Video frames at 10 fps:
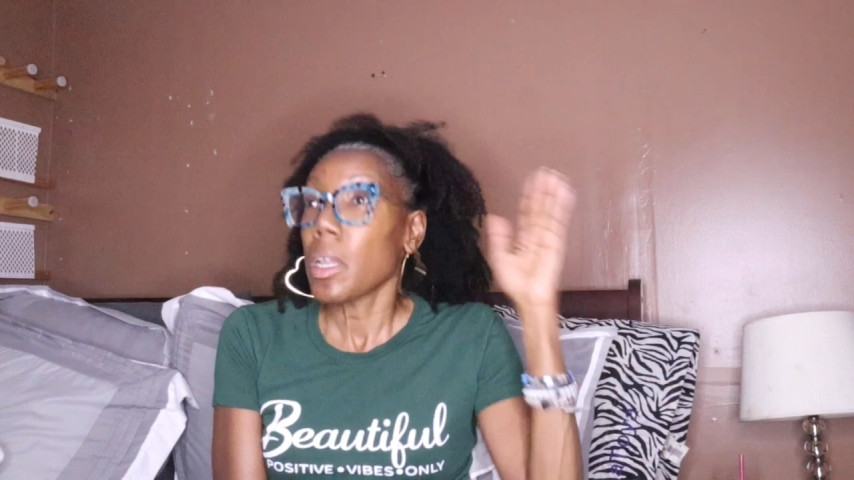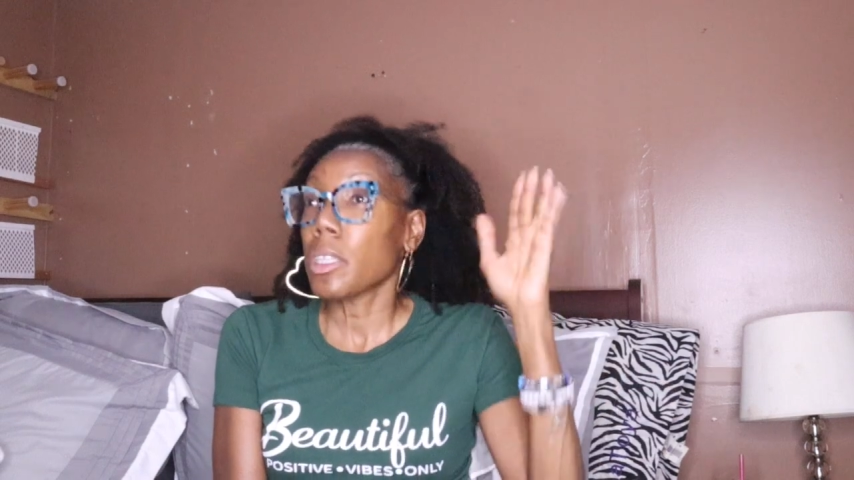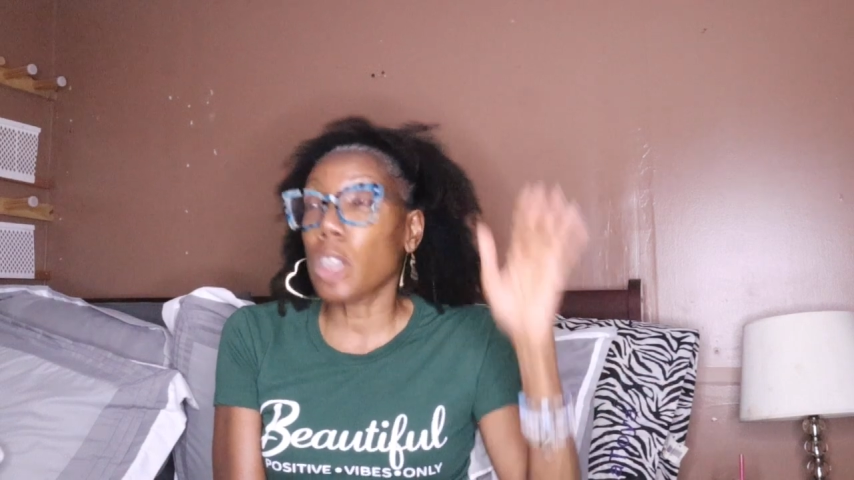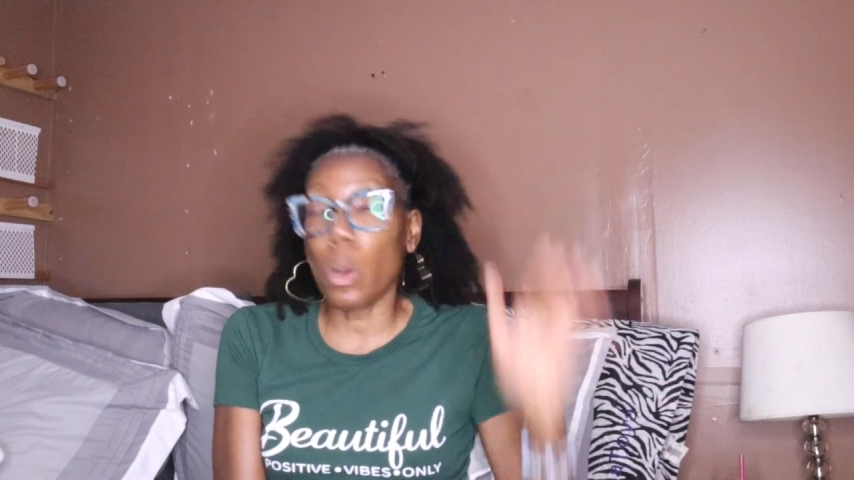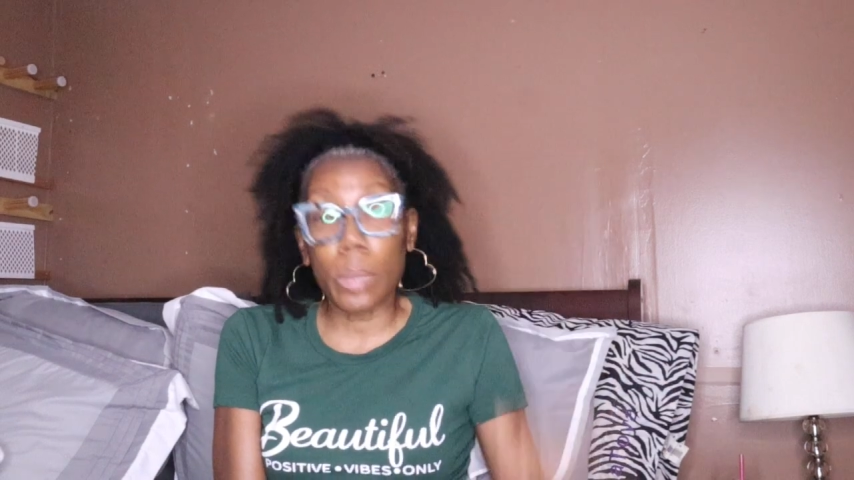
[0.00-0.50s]

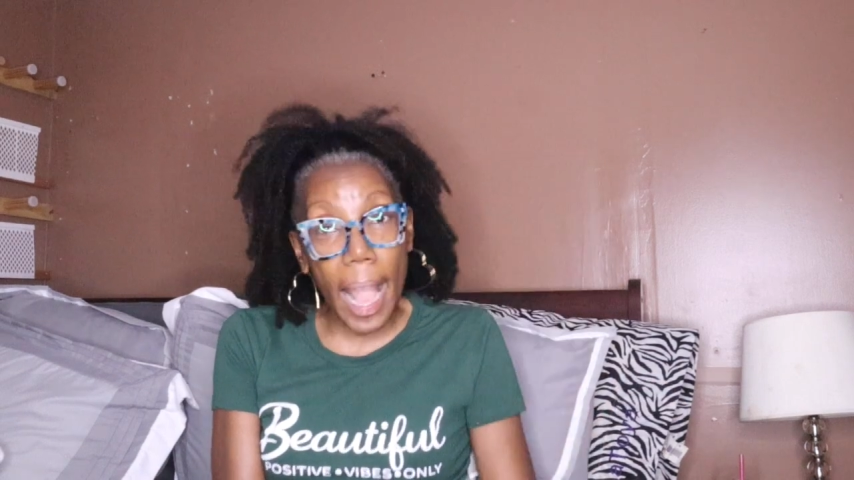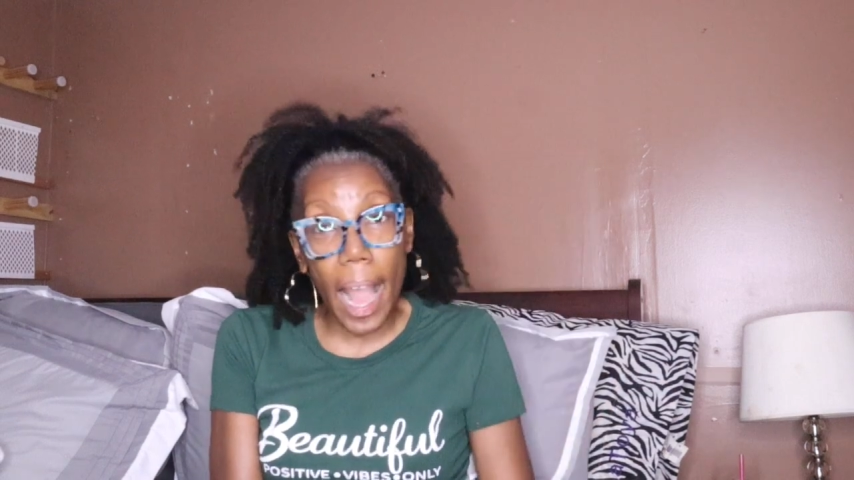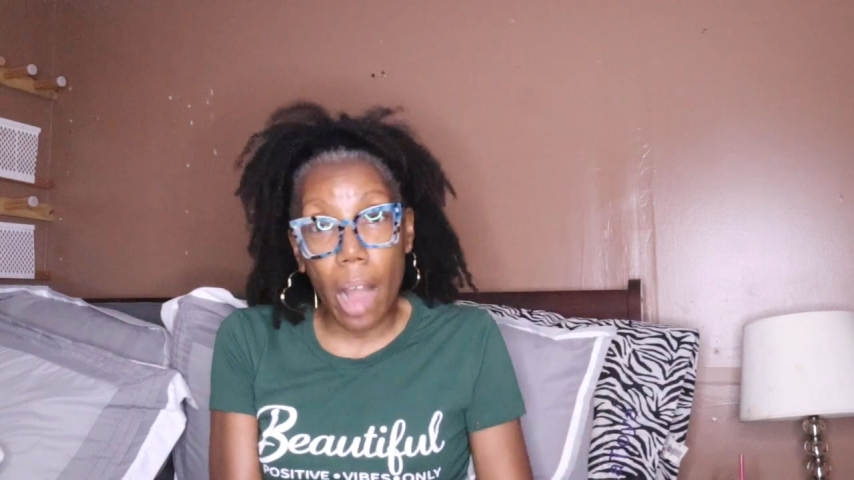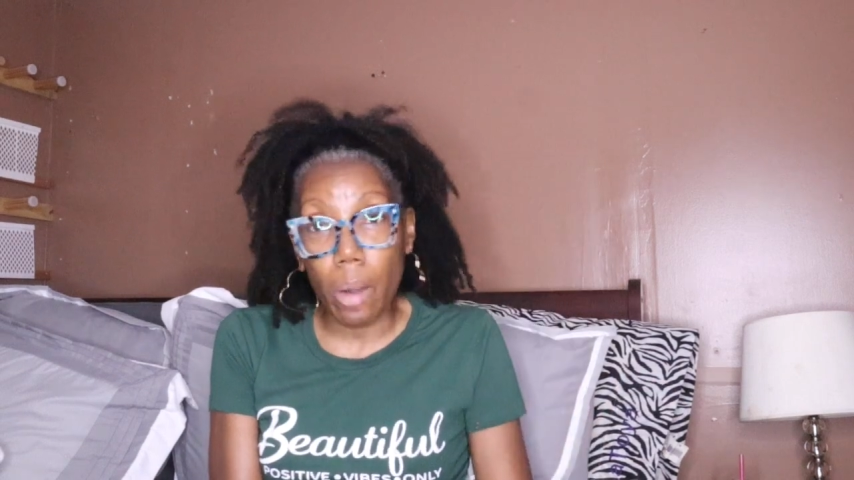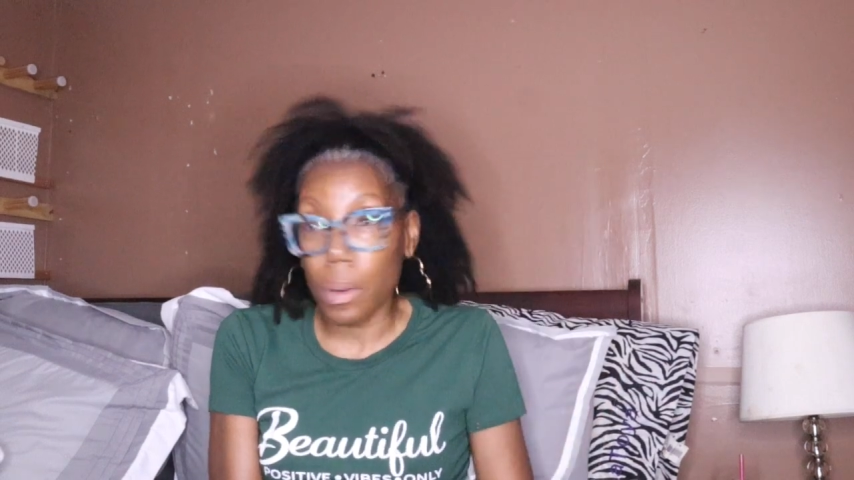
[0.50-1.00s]
So
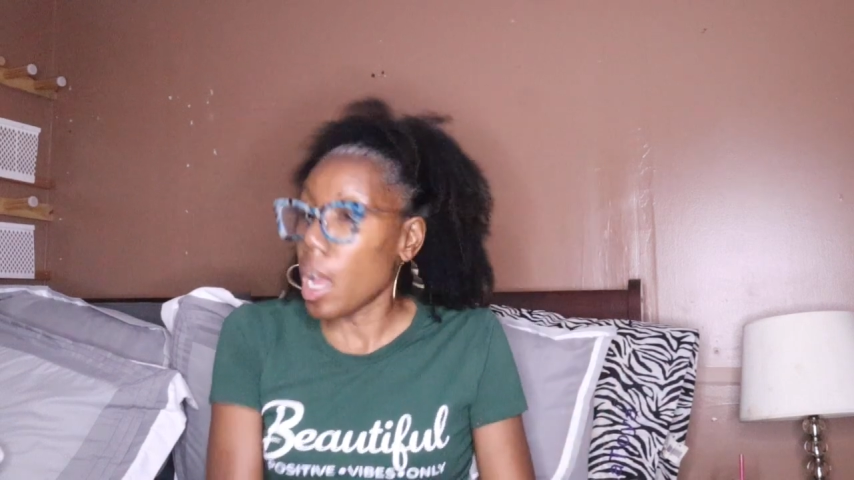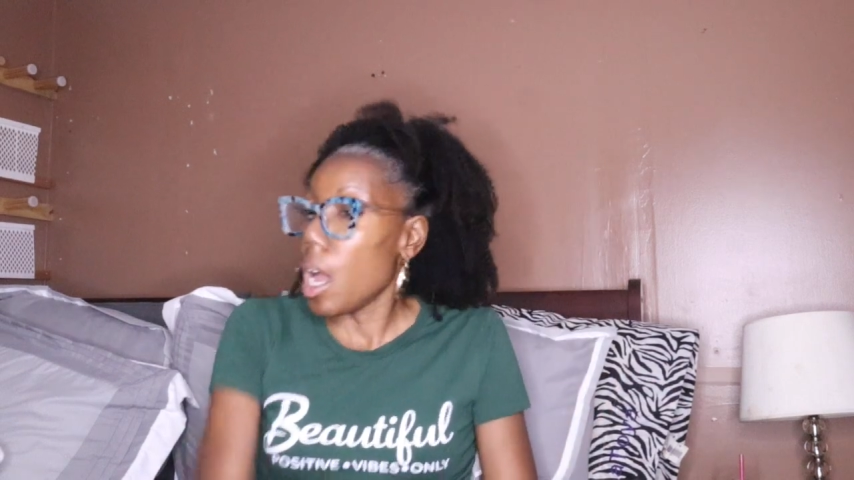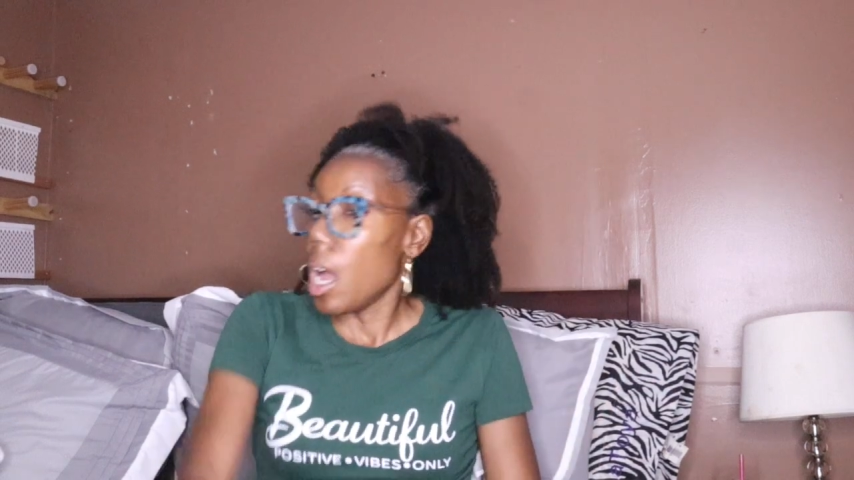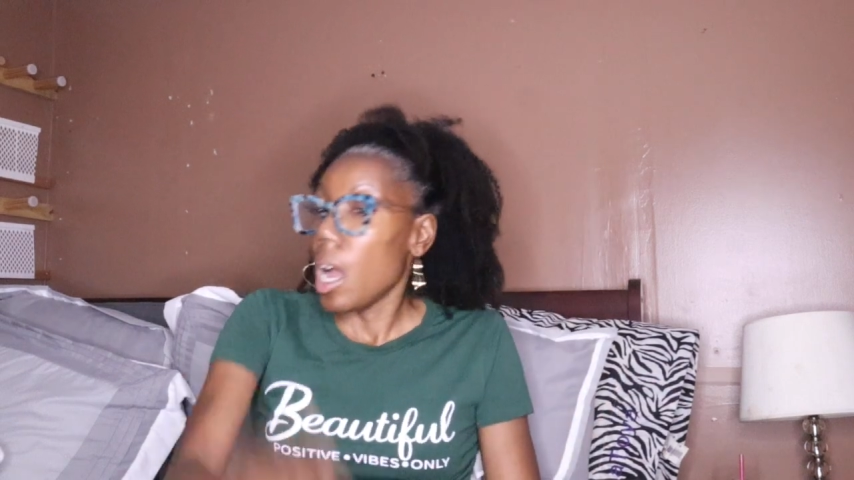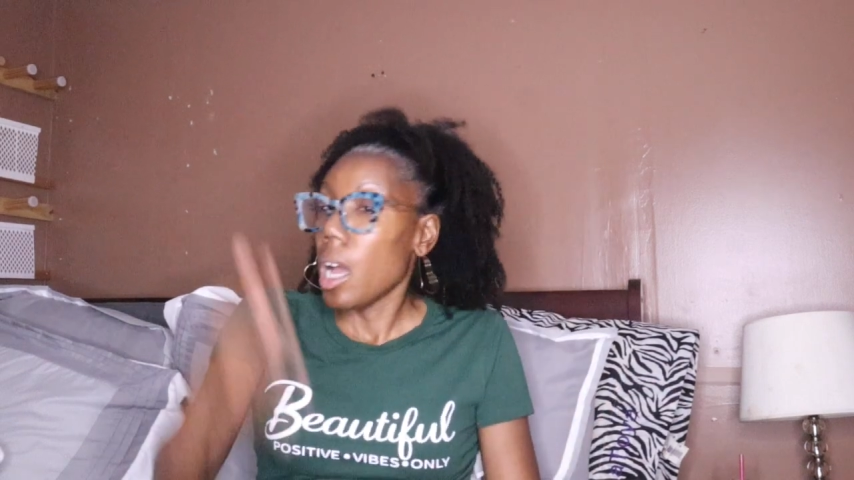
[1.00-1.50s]
now,
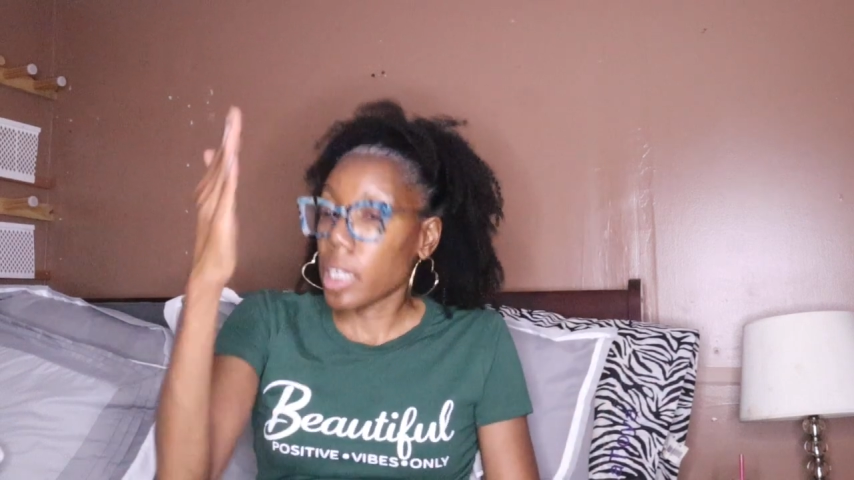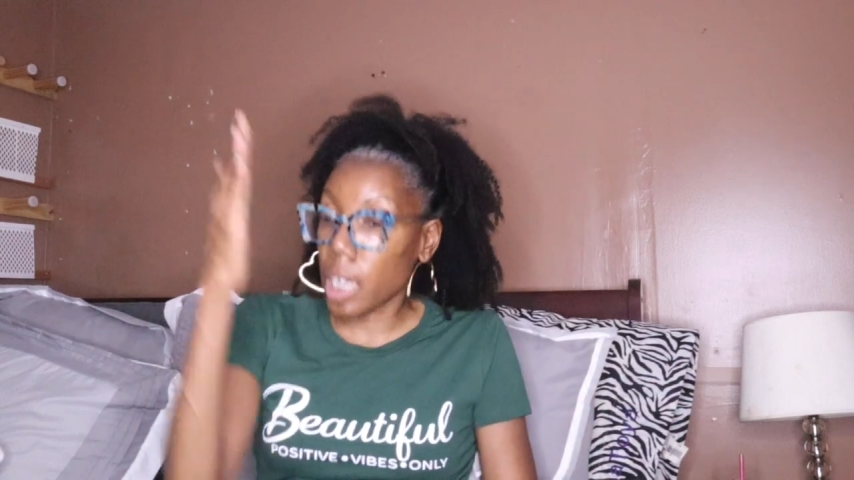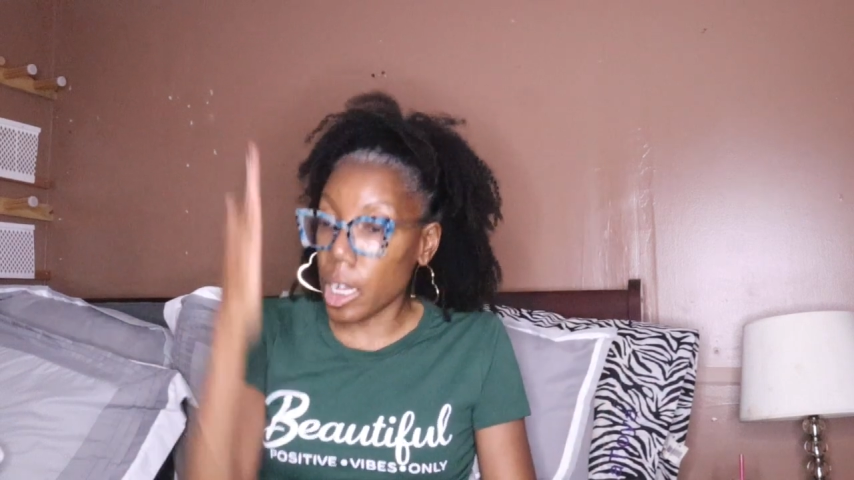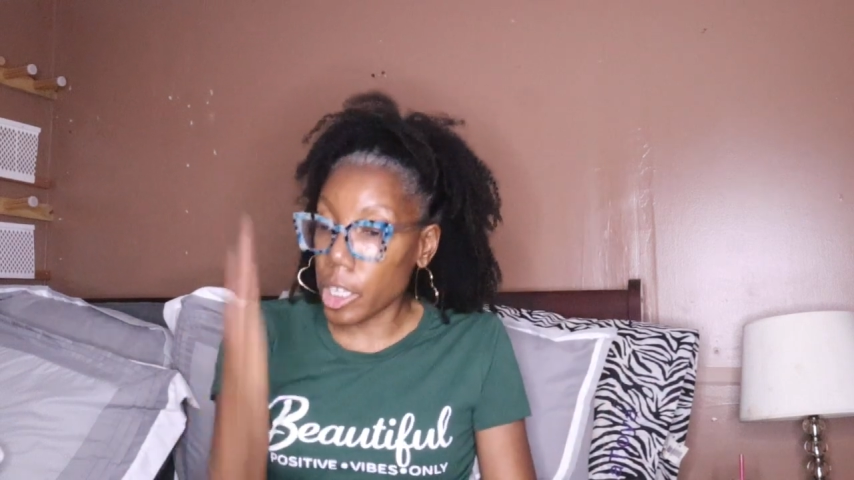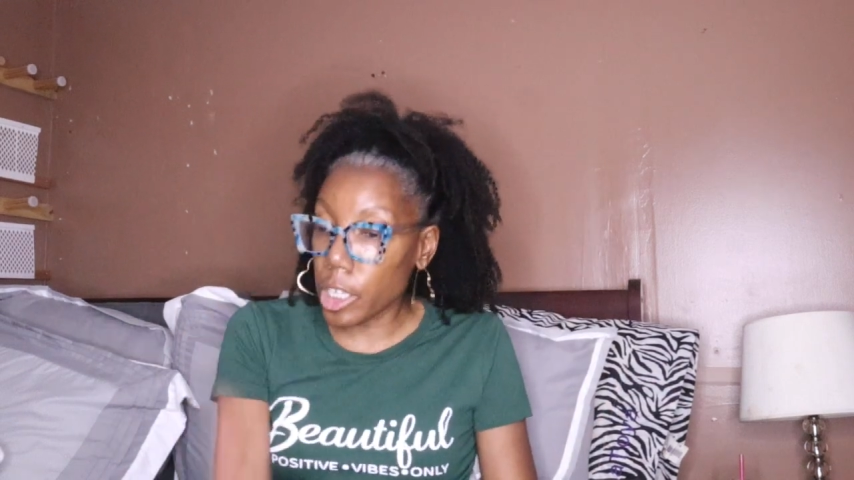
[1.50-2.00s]

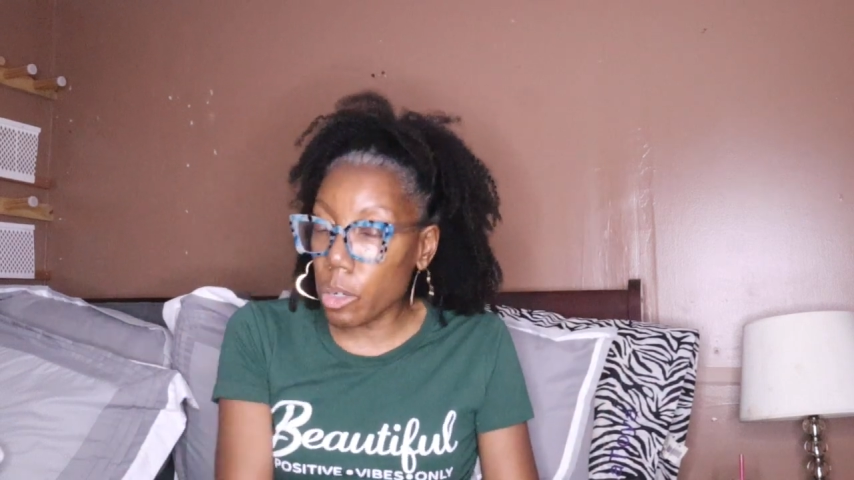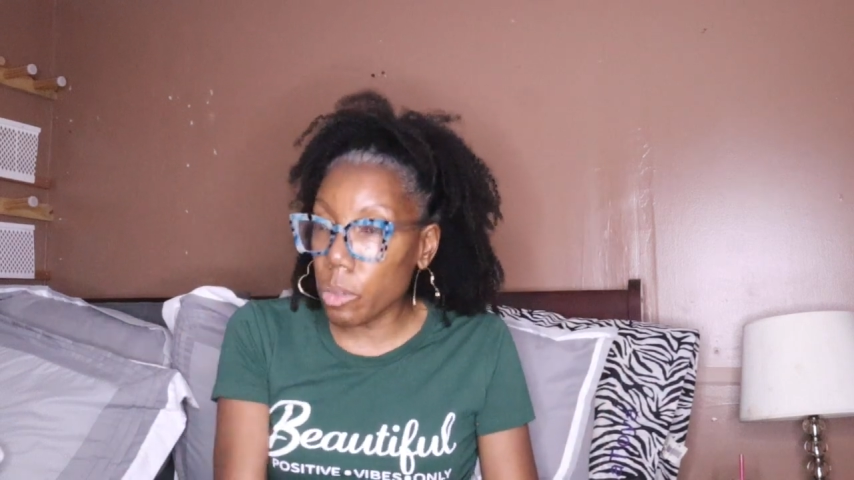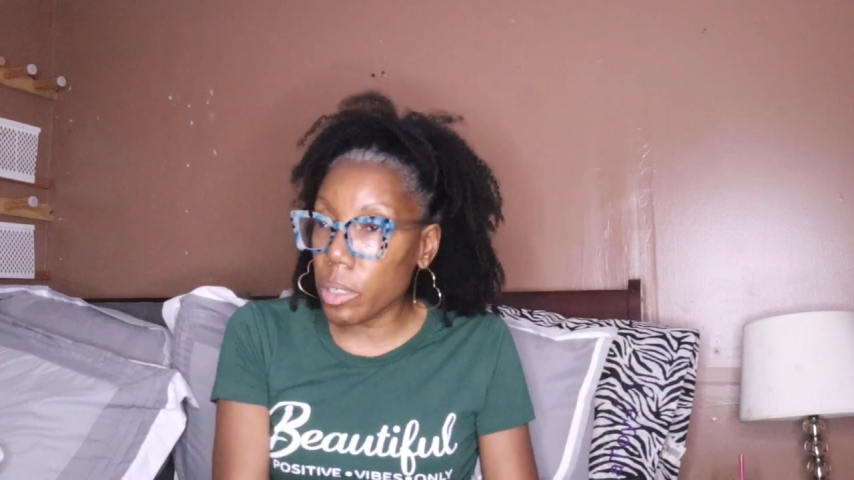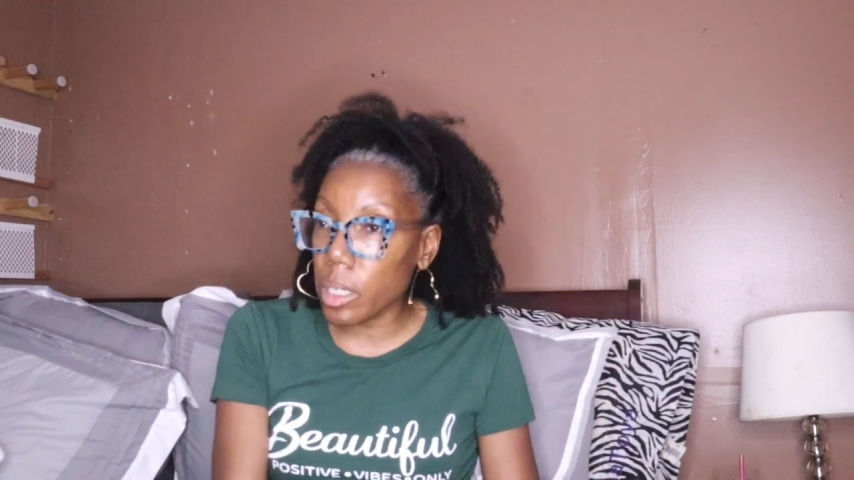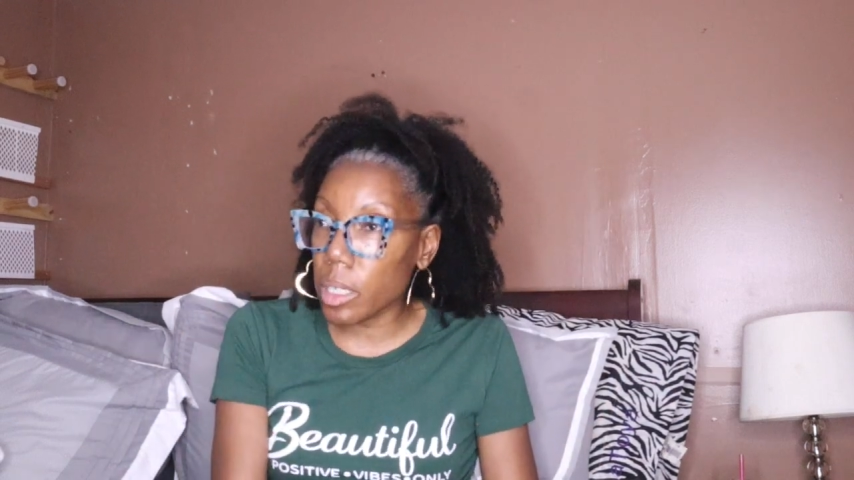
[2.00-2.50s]
Canute